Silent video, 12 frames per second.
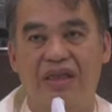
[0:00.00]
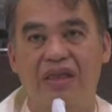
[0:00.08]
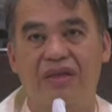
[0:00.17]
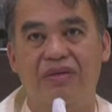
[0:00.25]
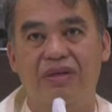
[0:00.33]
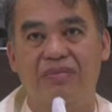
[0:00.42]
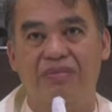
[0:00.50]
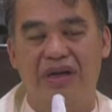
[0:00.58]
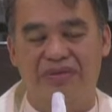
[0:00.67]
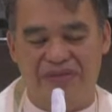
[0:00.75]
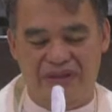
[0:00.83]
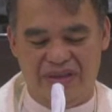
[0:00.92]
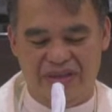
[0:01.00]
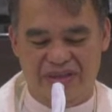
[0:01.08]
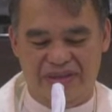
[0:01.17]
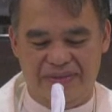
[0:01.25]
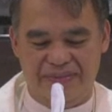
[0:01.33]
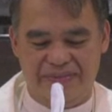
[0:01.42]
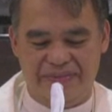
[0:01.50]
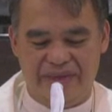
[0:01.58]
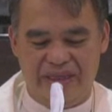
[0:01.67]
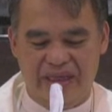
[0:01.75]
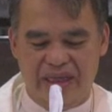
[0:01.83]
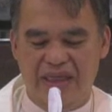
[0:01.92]
through the prophets
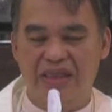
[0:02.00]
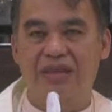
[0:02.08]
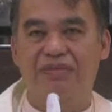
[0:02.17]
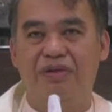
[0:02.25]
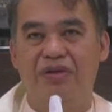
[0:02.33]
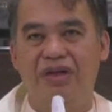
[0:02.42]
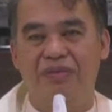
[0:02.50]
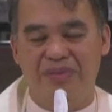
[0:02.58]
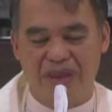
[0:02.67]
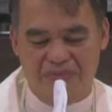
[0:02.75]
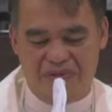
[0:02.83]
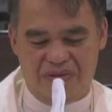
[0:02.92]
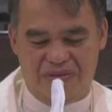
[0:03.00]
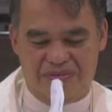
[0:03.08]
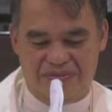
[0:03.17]
is for the people